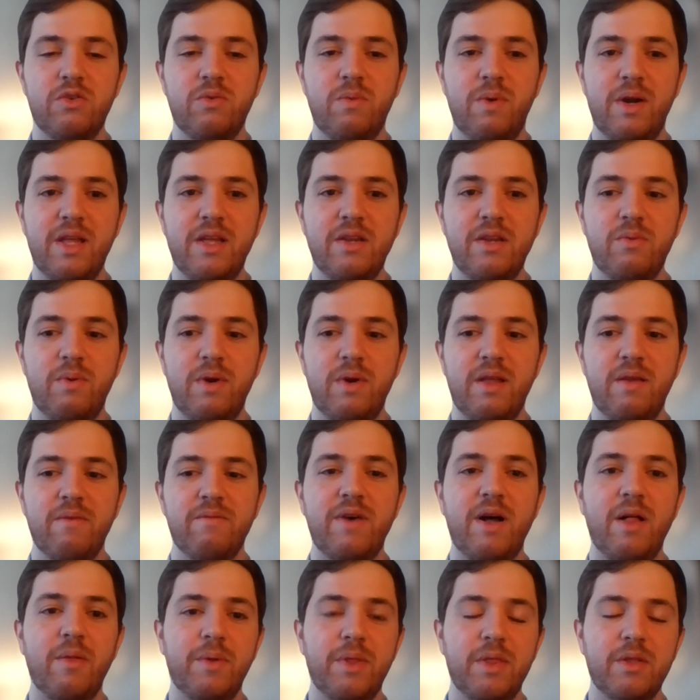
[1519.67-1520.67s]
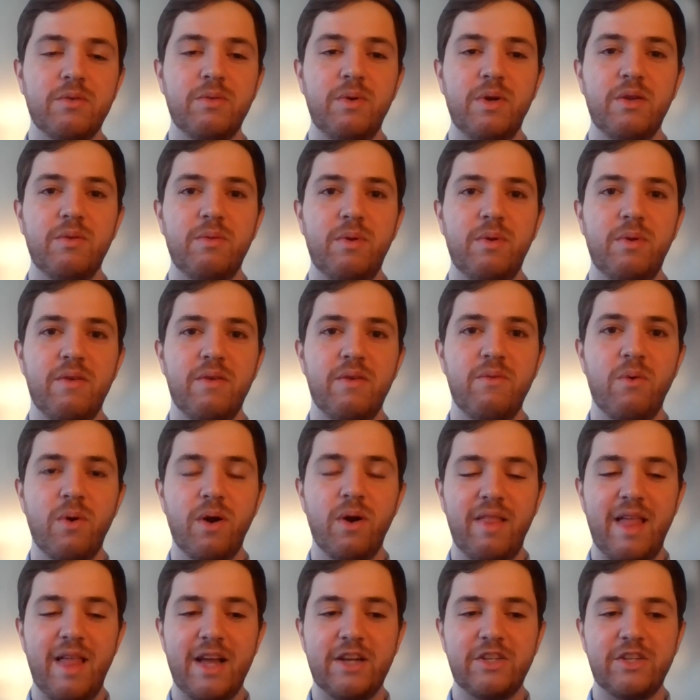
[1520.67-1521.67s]
2020, following the
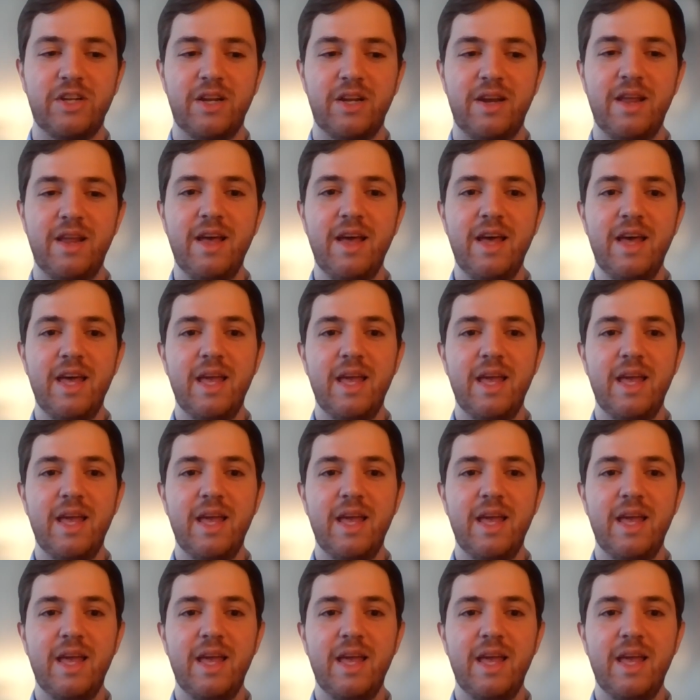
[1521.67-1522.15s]
2024 election,